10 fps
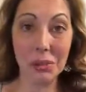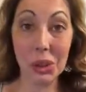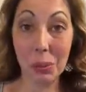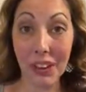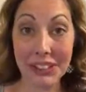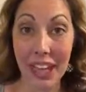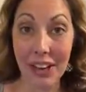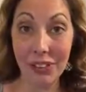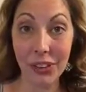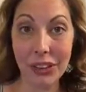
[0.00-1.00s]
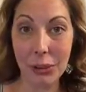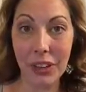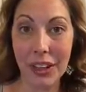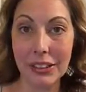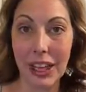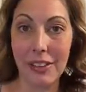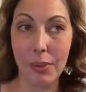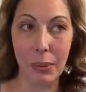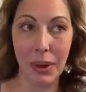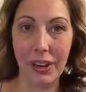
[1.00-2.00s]
super excited for this weekend. I've
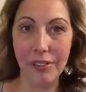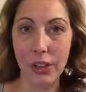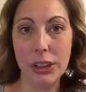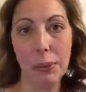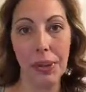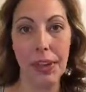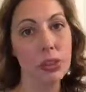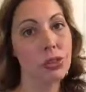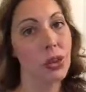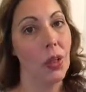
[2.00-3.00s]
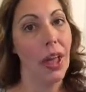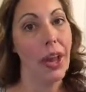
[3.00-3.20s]
been waiting for this weekend for